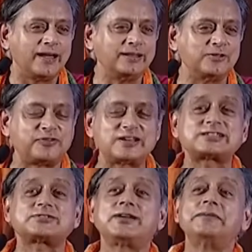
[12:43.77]
in the
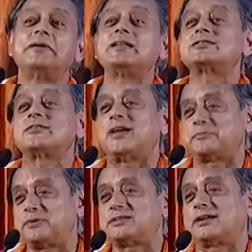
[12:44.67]
first three months of
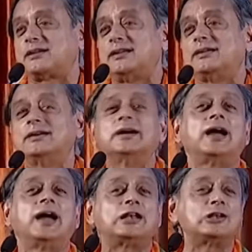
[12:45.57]
that particular year,
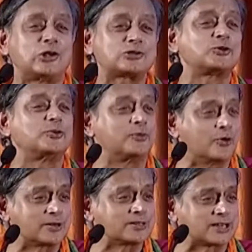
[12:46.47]
I had lost or
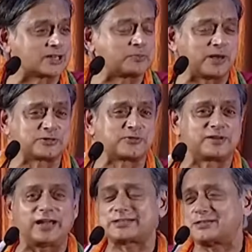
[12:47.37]
broken six pairs
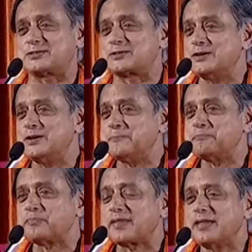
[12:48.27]
of glasses.
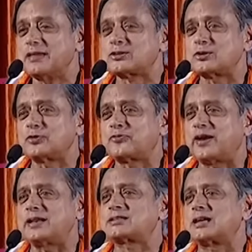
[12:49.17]
So the
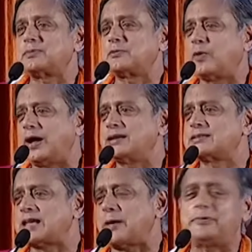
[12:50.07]
friend said, but why is
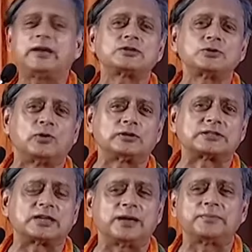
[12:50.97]
this happening to you all
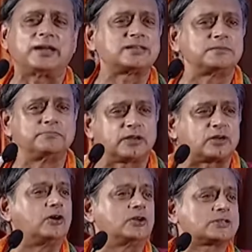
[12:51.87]
the time? And I said,
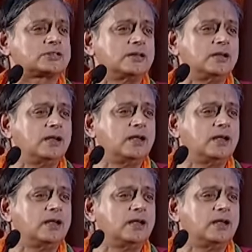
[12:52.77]
because